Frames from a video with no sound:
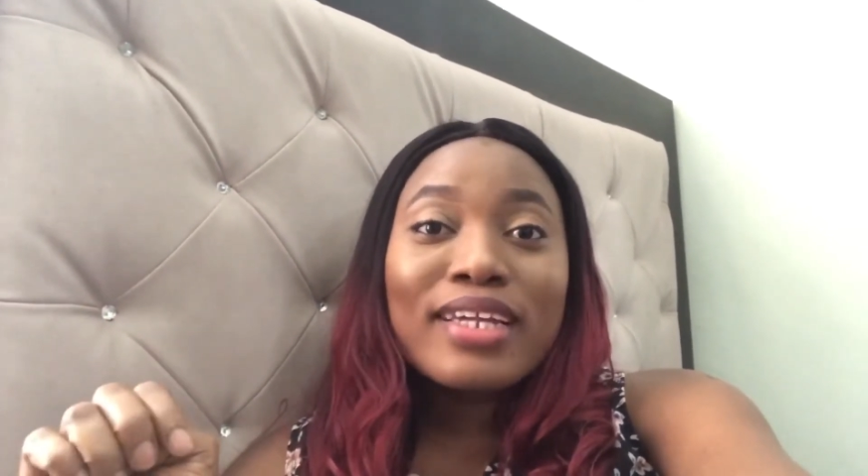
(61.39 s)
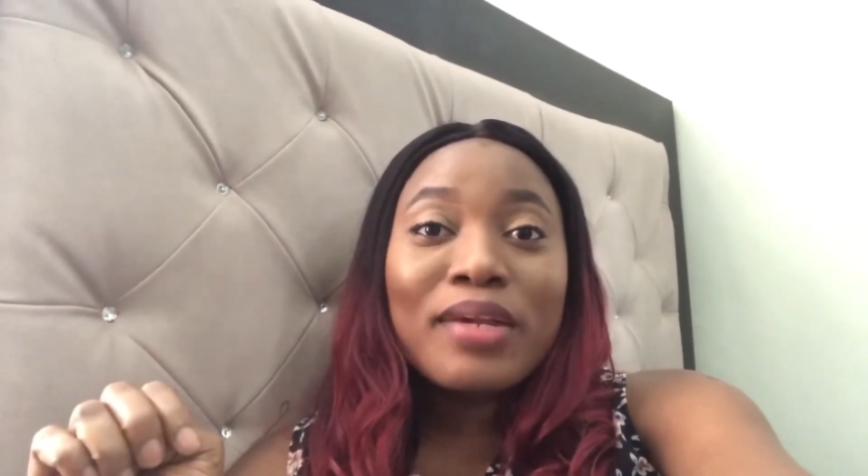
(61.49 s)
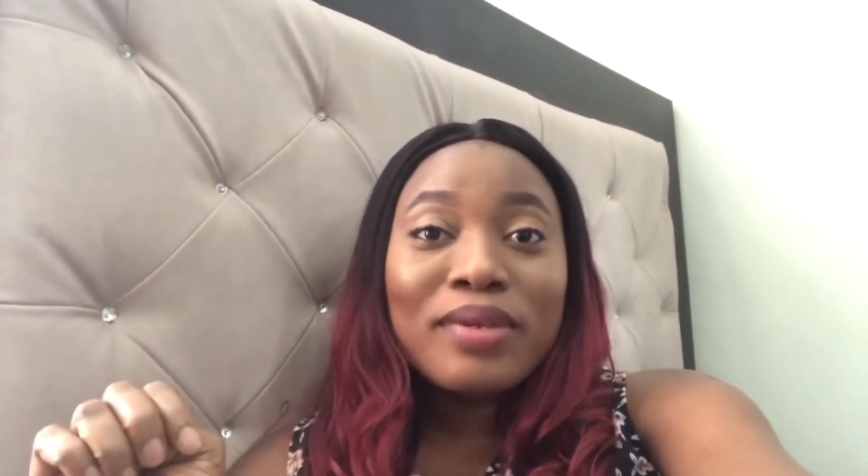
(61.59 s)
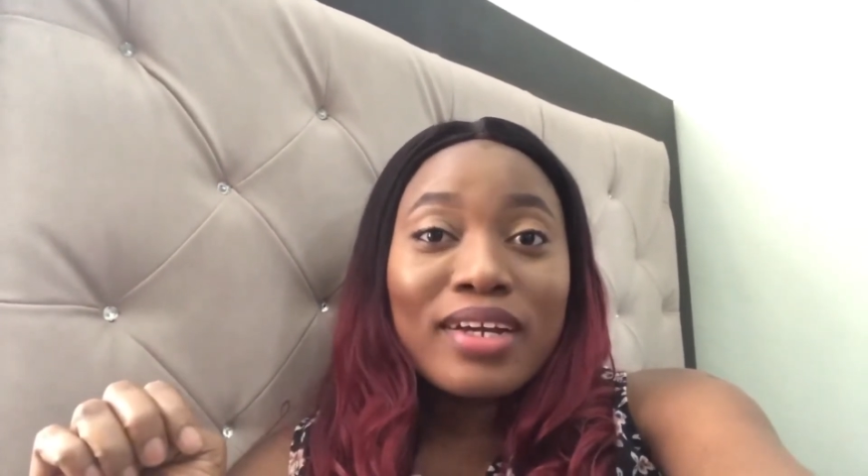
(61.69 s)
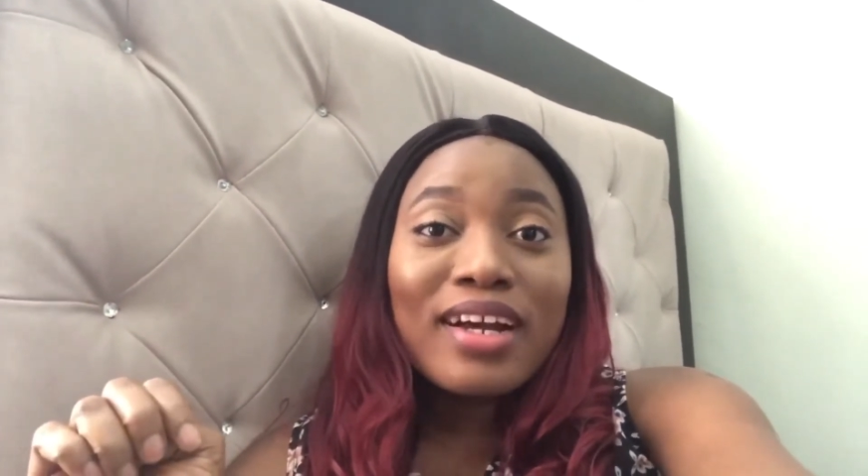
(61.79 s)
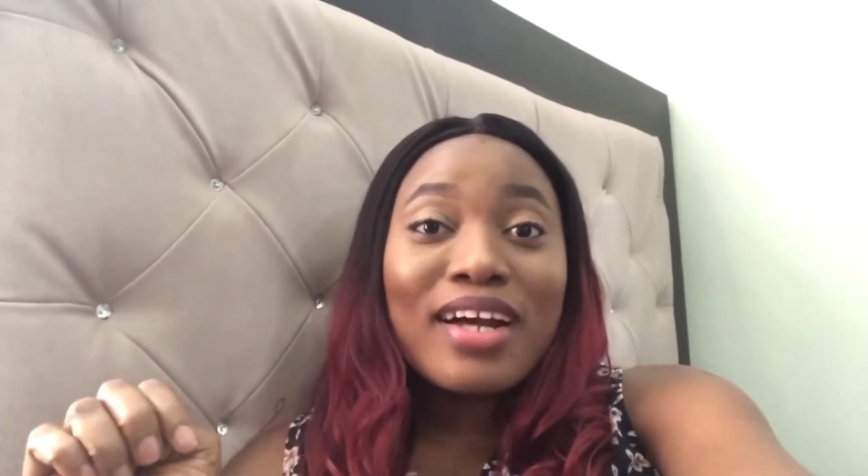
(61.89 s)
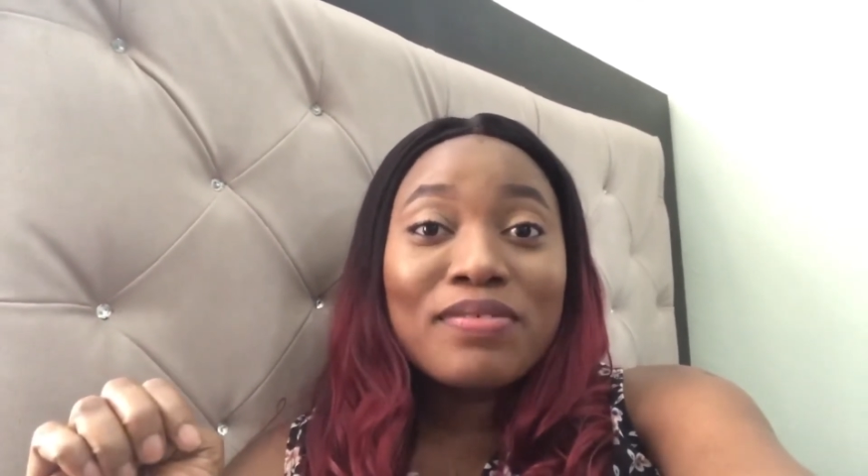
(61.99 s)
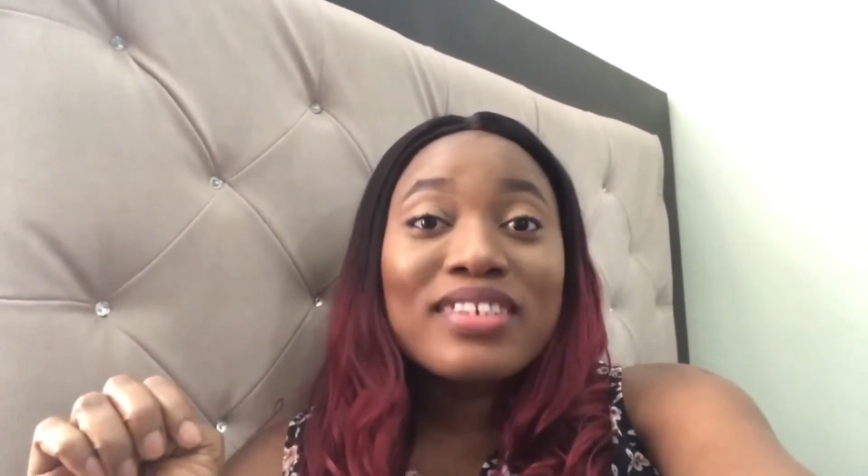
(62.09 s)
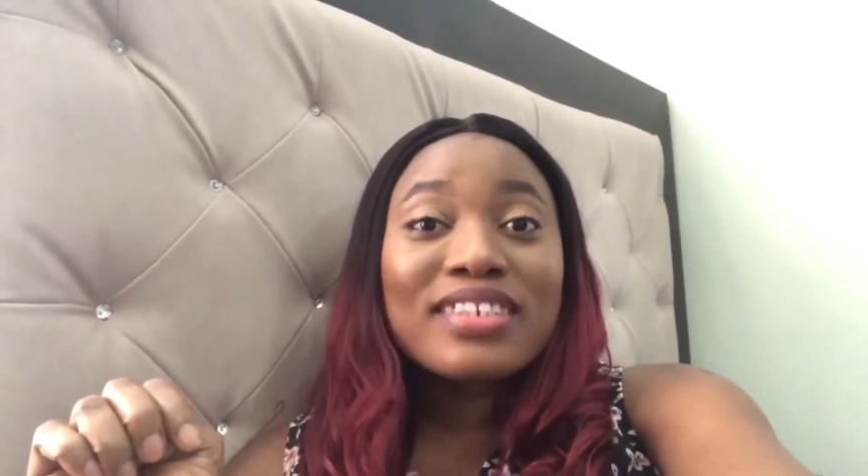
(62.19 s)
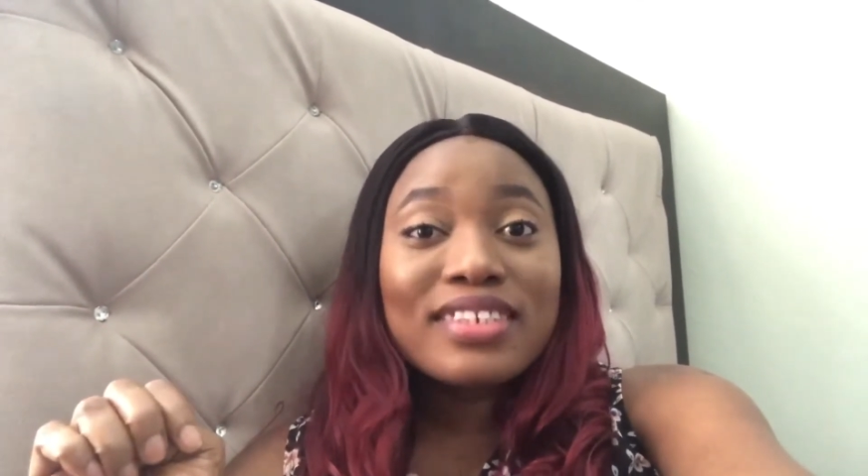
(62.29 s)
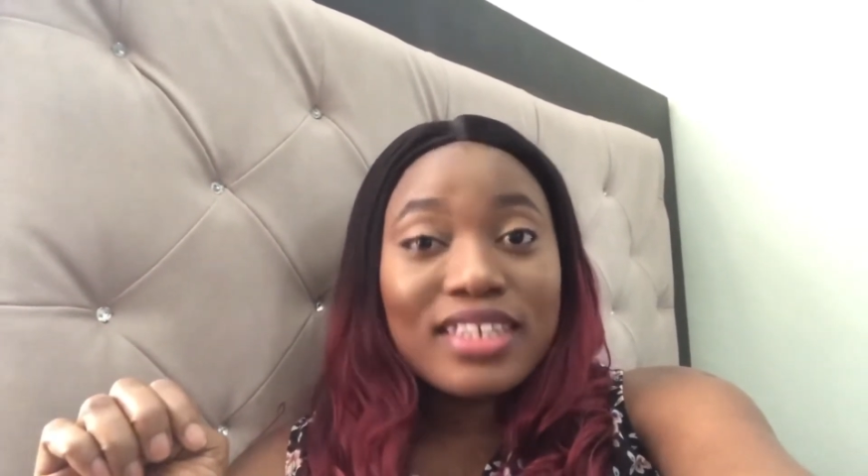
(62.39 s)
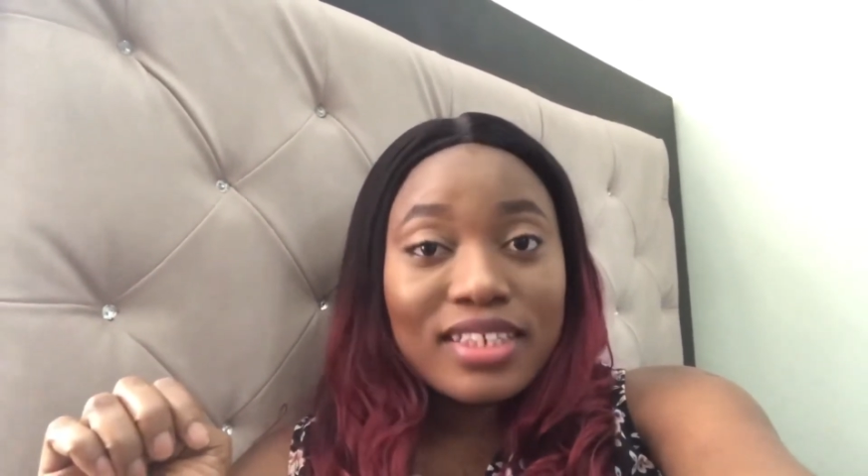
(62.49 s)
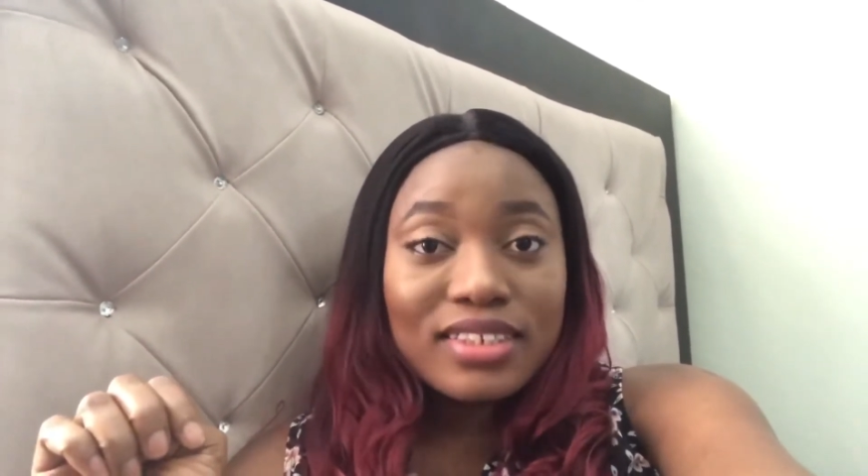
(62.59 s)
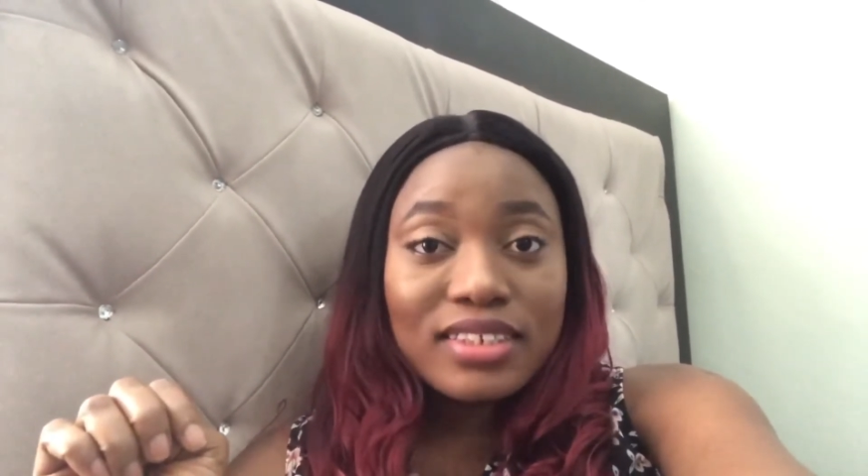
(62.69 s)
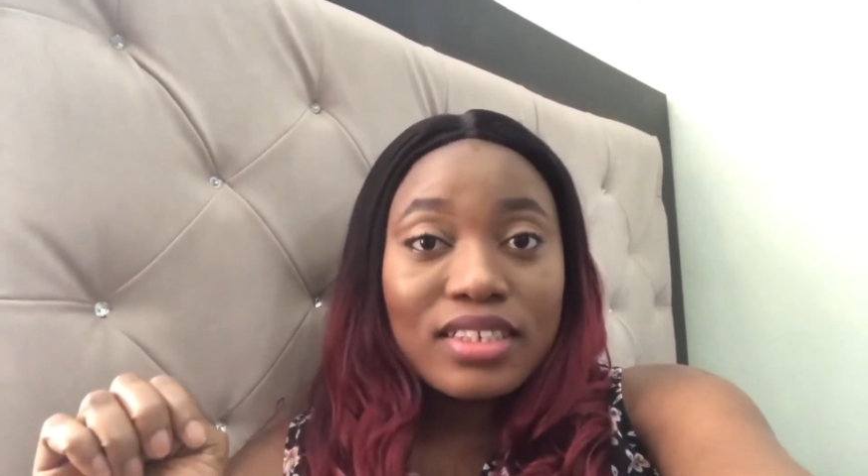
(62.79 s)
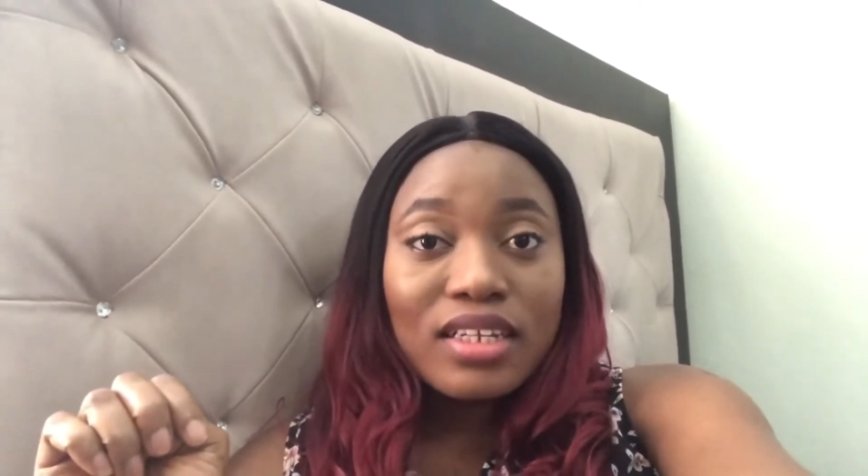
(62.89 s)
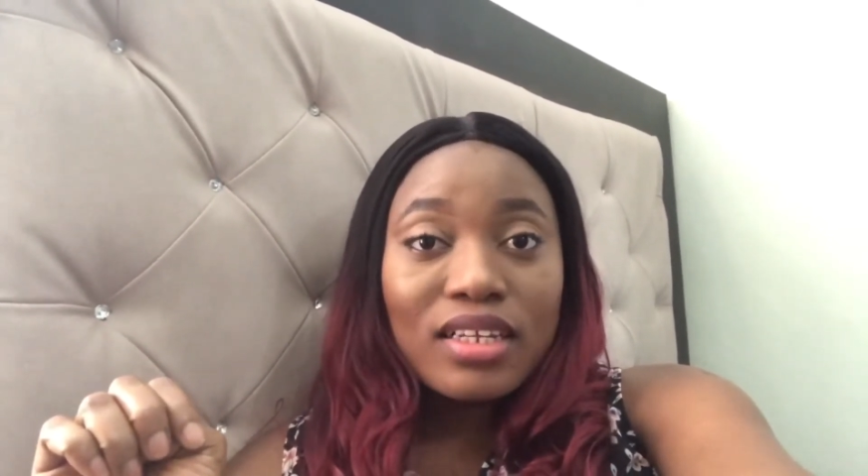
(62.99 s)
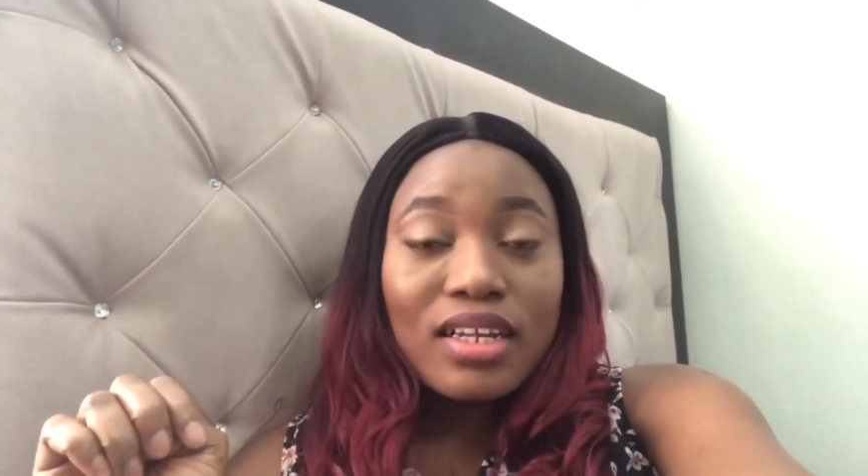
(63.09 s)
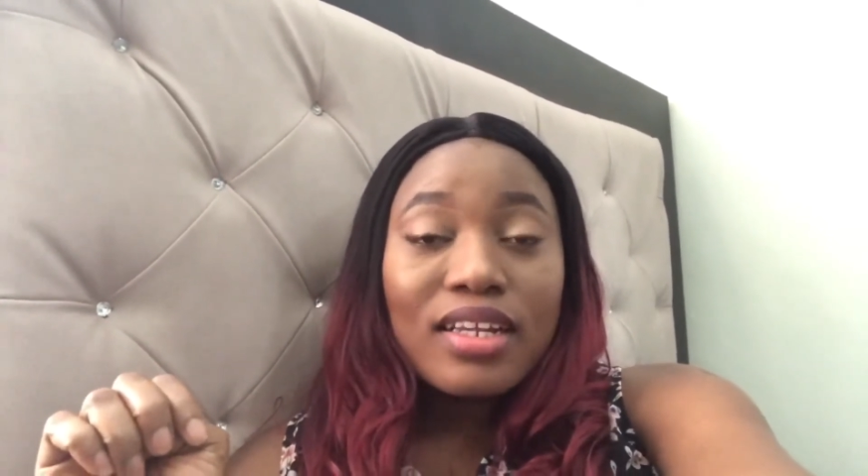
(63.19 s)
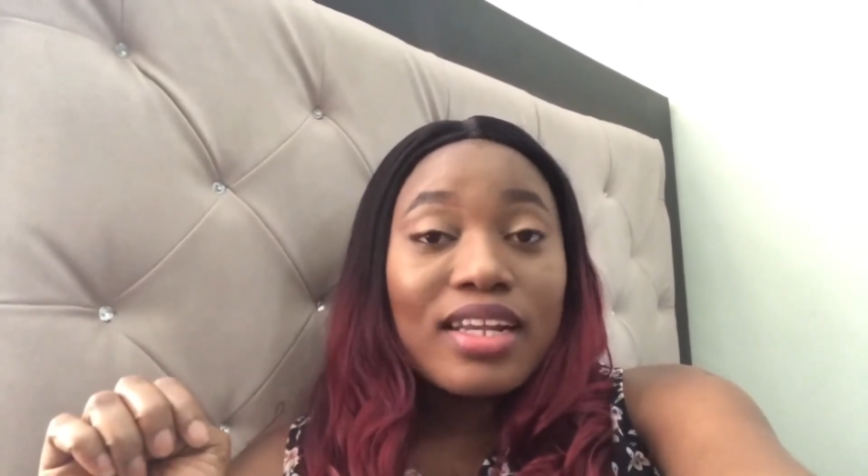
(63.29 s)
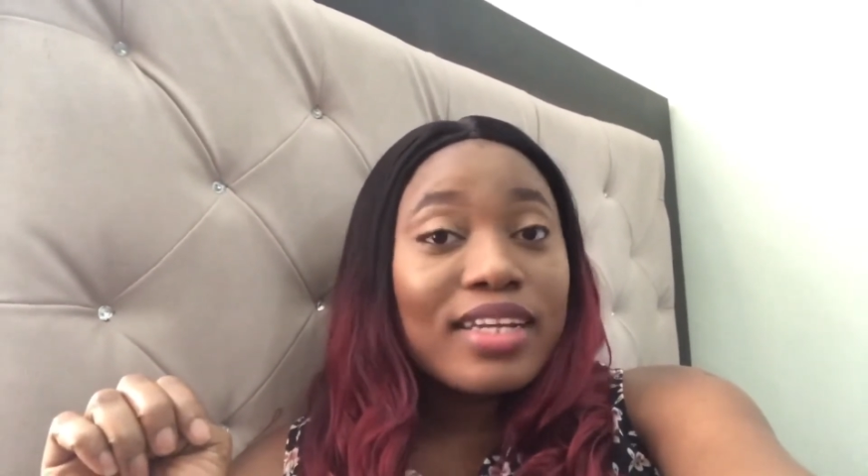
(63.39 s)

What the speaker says: Erica having sex. Like,